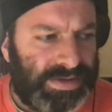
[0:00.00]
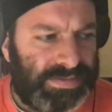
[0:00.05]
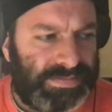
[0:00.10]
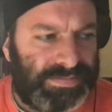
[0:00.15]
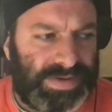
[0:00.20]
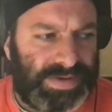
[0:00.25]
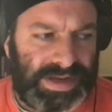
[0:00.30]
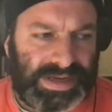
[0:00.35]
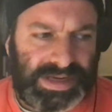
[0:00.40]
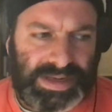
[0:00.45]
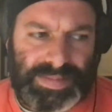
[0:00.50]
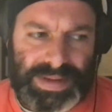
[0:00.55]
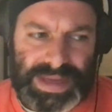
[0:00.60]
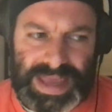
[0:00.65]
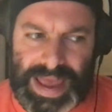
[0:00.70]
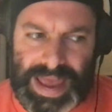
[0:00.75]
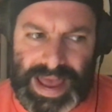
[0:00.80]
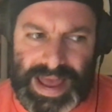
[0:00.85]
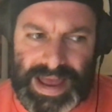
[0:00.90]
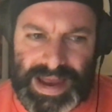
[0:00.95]
really
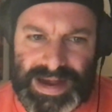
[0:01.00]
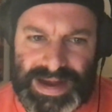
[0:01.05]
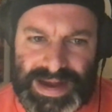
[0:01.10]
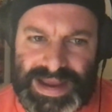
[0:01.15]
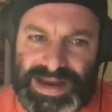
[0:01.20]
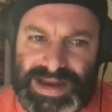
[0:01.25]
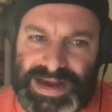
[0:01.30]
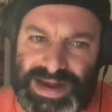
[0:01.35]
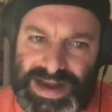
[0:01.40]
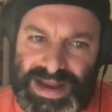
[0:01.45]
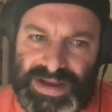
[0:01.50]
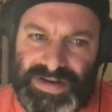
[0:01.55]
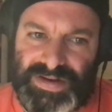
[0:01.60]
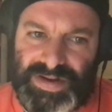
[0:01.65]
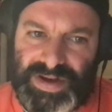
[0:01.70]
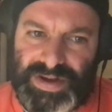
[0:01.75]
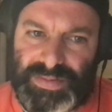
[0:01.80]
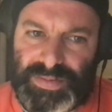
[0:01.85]
began in an era